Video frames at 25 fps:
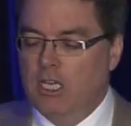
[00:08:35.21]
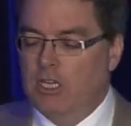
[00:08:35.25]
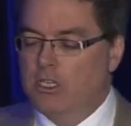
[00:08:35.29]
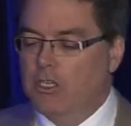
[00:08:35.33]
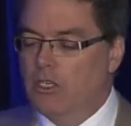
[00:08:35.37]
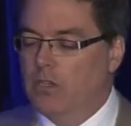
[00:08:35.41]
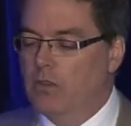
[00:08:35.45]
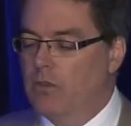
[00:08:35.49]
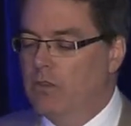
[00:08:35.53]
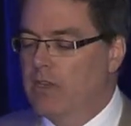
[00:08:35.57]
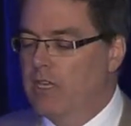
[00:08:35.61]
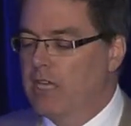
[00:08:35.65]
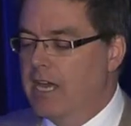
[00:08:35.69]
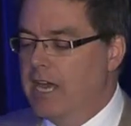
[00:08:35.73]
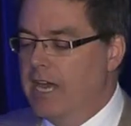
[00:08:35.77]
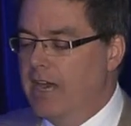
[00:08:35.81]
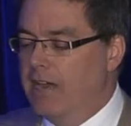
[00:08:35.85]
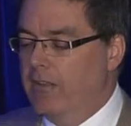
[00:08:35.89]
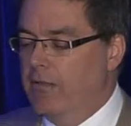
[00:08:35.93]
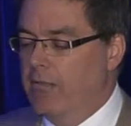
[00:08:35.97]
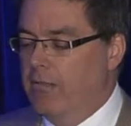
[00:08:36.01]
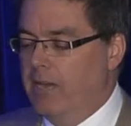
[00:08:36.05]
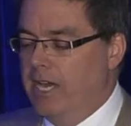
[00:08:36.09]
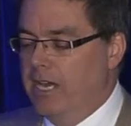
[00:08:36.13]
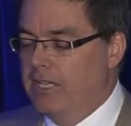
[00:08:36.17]
to the
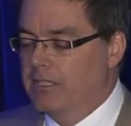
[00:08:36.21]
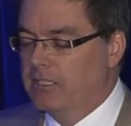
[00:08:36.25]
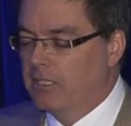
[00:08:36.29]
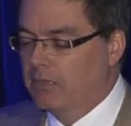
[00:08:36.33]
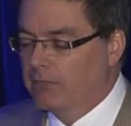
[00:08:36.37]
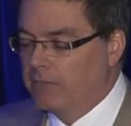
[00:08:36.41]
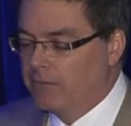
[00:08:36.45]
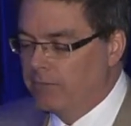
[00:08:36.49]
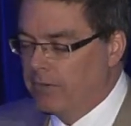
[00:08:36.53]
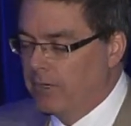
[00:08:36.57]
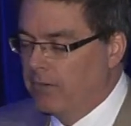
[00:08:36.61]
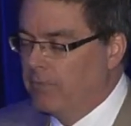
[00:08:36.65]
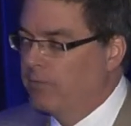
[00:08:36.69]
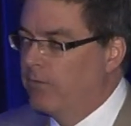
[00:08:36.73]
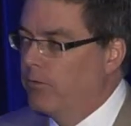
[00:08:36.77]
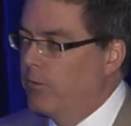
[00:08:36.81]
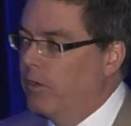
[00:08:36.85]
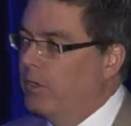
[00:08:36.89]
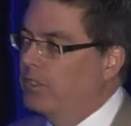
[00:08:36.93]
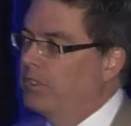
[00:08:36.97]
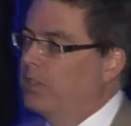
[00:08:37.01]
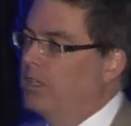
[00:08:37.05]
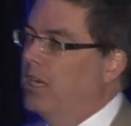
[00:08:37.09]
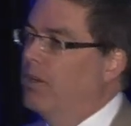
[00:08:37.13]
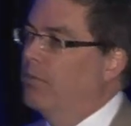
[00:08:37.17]
Athabasca from, for
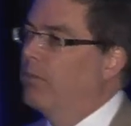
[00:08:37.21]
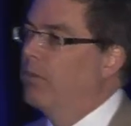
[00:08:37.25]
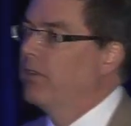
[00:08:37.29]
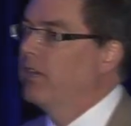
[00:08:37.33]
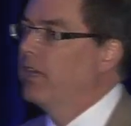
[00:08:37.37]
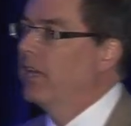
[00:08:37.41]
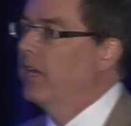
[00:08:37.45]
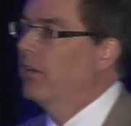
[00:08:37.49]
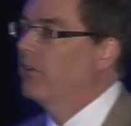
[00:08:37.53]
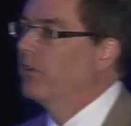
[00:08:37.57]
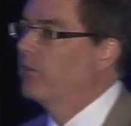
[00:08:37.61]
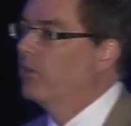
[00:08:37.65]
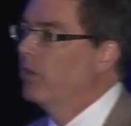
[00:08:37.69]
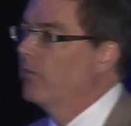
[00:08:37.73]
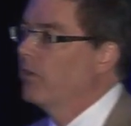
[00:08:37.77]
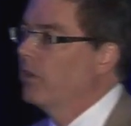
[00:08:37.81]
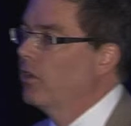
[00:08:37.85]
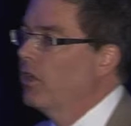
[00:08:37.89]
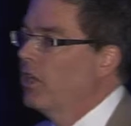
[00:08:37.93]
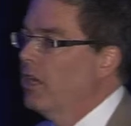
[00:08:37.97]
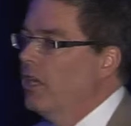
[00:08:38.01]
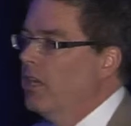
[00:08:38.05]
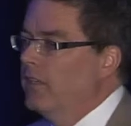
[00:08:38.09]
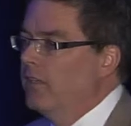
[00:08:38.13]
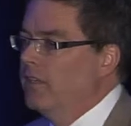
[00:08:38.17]
example, the Ells River.